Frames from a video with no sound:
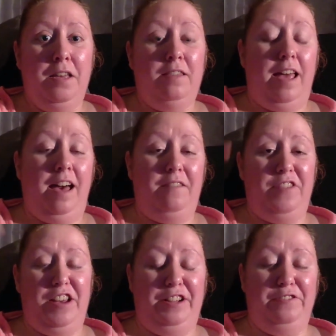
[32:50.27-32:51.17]
They have
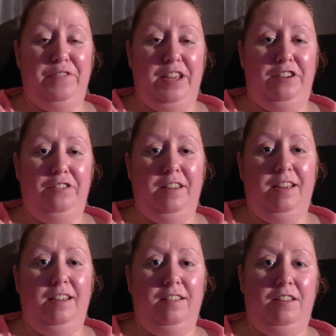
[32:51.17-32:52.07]
an elevator
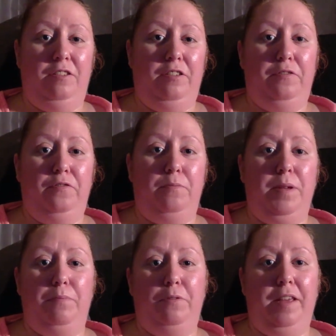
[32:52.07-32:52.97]
that, for
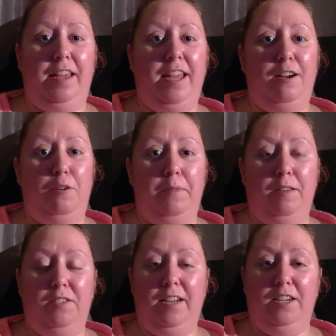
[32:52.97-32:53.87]
people that can't go up
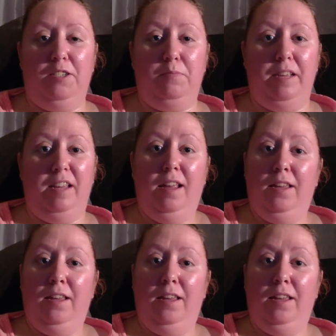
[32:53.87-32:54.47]
those stairs, but